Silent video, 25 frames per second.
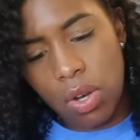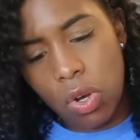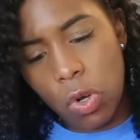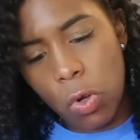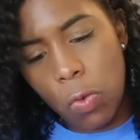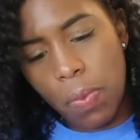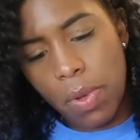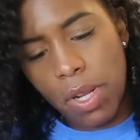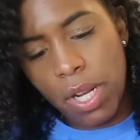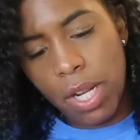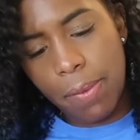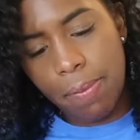
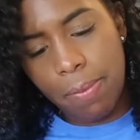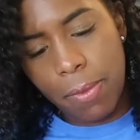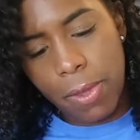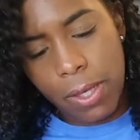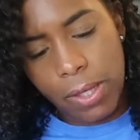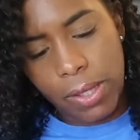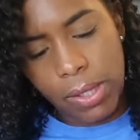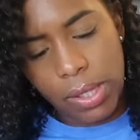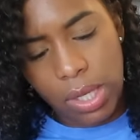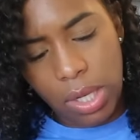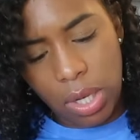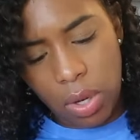open up
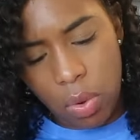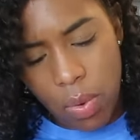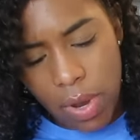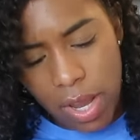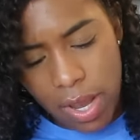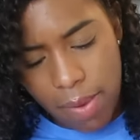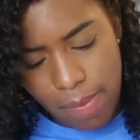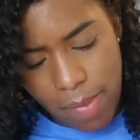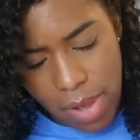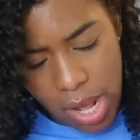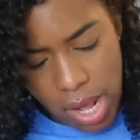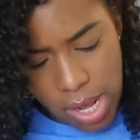this
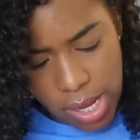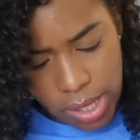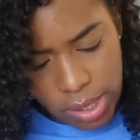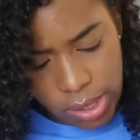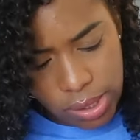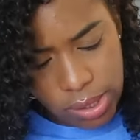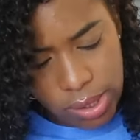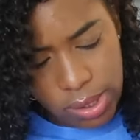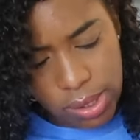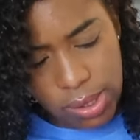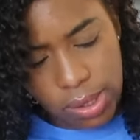Equate box.